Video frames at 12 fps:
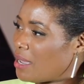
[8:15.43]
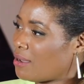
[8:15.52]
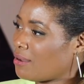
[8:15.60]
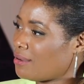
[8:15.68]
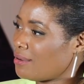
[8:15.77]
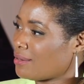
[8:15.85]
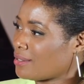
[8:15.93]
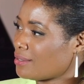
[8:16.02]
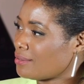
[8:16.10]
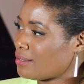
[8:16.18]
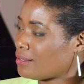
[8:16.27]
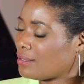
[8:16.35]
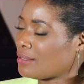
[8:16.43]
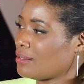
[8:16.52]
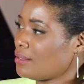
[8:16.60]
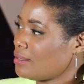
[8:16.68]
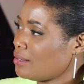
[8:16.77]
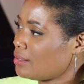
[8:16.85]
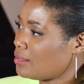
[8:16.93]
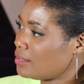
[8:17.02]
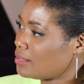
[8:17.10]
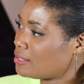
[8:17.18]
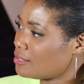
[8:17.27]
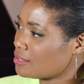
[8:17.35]
I don't know because we keep
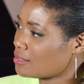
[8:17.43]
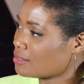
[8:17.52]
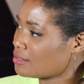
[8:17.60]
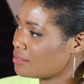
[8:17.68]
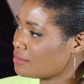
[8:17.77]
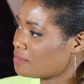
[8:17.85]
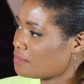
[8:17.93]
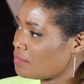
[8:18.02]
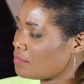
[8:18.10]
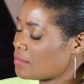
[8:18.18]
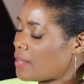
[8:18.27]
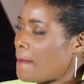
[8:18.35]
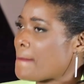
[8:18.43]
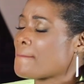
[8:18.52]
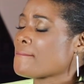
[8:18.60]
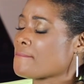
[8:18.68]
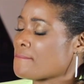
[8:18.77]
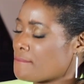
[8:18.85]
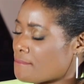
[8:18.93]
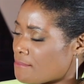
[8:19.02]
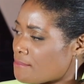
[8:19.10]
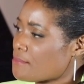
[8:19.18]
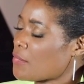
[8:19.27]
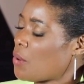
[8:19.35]
getting pre-approvals
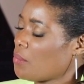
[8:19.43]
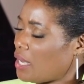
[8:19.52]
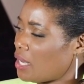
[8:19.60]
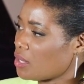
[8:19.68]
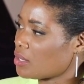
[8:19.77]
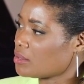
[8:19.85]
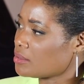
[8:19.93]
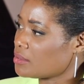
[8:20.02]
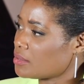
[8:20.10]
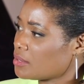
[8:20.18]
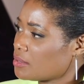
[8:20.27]
and requests, and